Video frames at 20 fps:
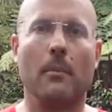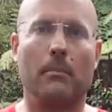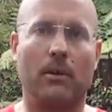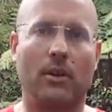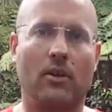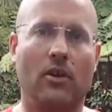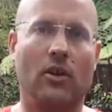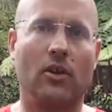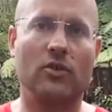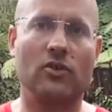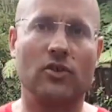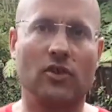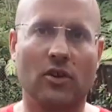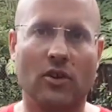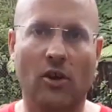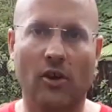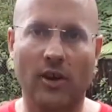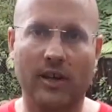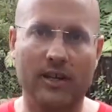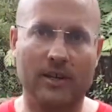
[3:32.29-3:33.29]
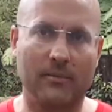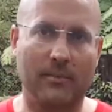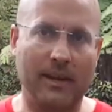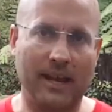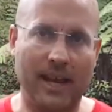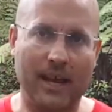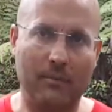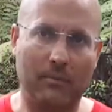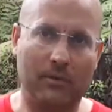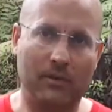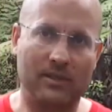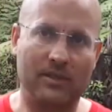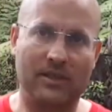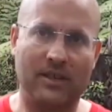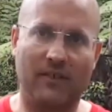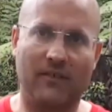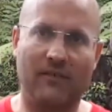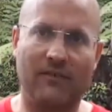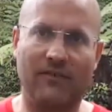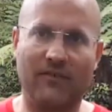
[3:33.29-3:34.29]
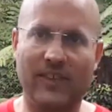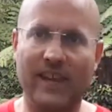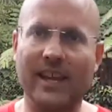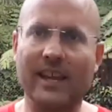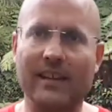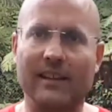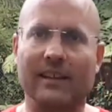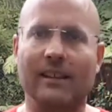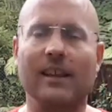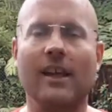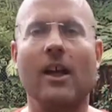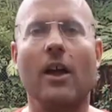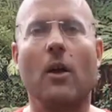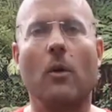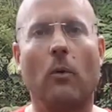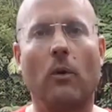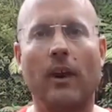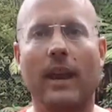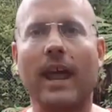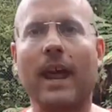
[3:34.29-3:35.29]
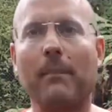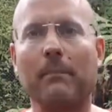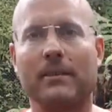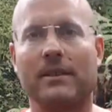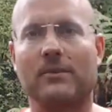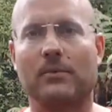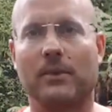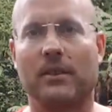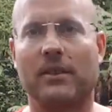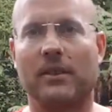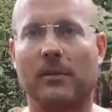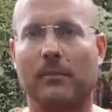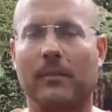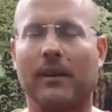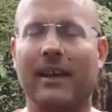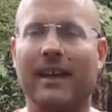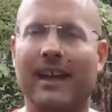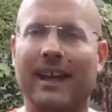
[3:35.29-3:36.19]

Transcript: because you're going to be able to feel what happens with them.